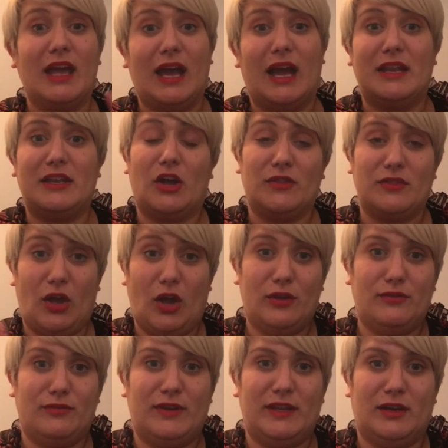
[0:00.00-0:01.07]
And
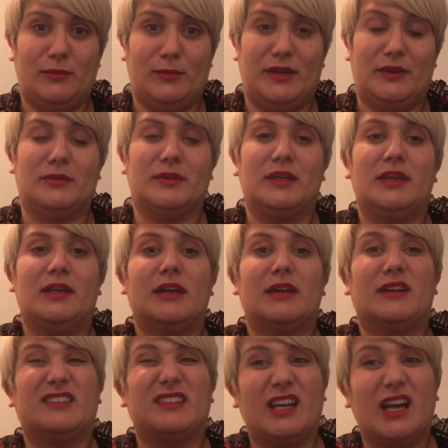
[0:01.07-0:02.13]
hopefully I will,
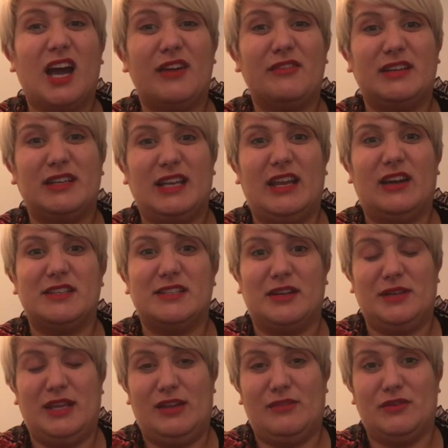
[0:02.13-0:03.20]
because currently I
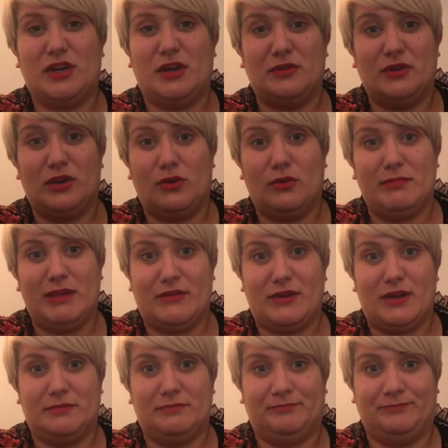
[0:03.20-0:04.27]
don't even own a long
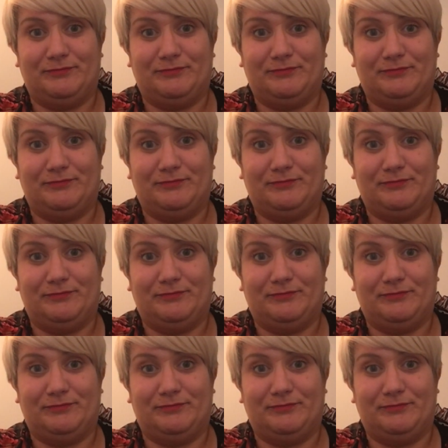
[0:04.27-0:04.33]
mirror,